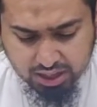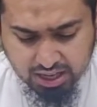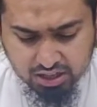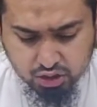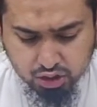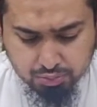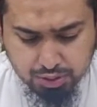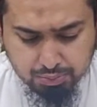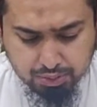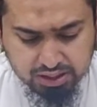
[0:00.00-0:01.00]
What can
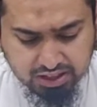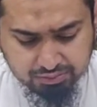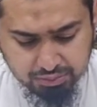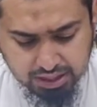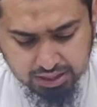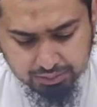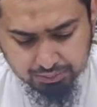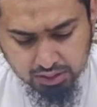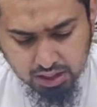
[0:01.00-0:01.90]
such people give me?